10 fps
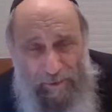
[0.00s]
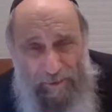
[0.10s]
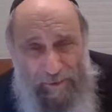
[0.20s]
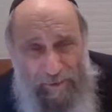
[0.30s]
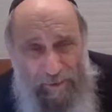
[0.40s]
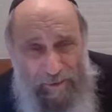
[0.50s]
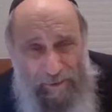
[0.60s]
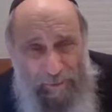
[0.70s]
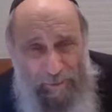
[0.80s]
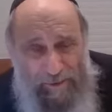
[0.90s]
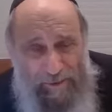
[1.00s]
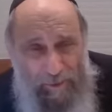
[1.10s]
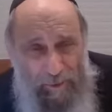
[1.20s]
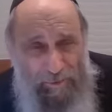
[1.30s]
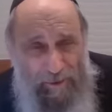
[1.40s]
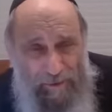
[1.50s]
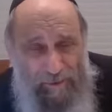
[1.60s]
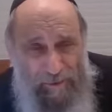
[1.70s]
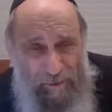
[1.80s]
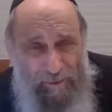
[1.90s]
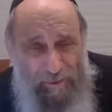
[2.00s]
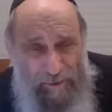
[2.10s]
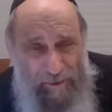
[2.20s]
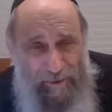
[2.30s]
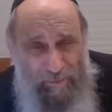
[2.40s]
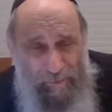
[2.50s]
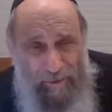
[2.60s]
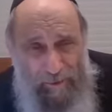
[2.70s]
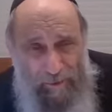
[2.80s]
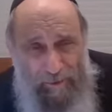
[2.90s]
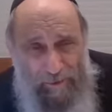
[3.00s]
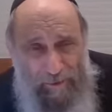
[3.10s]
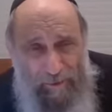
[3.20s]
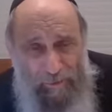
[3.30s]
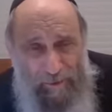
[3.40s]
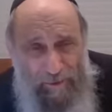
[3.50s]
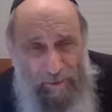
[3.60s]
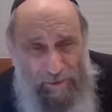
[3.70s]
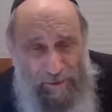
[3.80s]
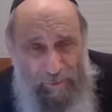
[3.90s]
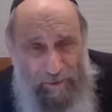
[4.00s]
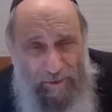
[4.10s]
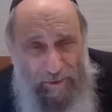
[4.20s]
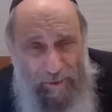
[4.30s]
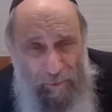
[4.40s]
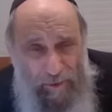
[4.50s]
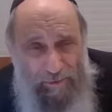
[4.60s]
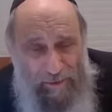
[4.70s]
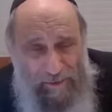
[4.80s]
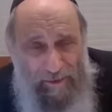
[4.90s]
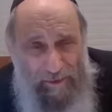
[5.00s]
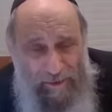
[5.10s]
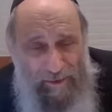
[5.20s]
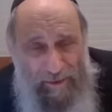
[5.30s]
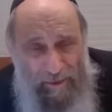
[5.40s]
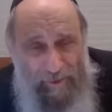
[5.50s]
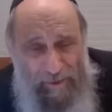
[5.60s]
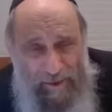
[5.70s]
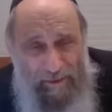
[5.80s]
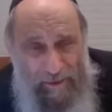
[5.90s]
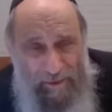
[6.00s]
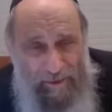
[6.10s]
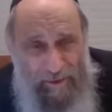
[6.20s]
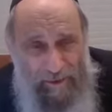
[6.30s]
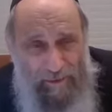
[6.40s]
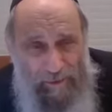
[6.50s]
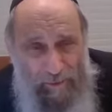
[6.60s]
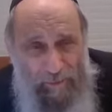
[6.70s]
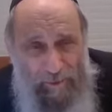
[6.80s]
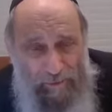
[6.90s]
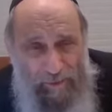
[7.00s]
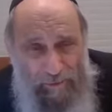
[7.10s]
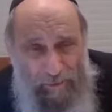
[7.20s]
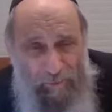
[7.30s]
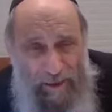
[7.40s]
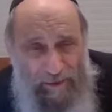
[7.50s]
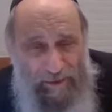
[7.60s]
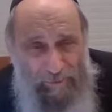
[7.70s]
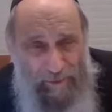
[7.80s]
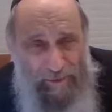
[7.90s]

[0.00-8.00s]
The Torah is talking about piece of clothing in the Torah that calls the clothing. Clothing is something that you wear as a everyday thing that you wear on your body.